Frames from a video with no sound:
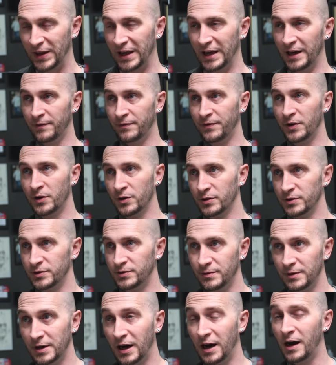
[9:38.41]
If you're
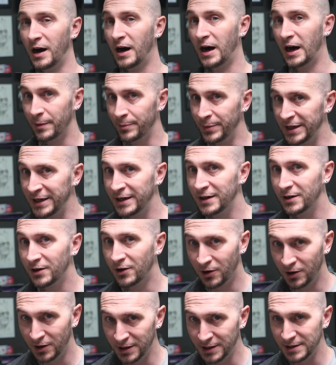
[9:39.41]
a hobby
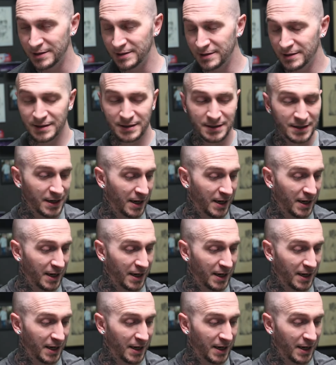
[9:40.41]
artist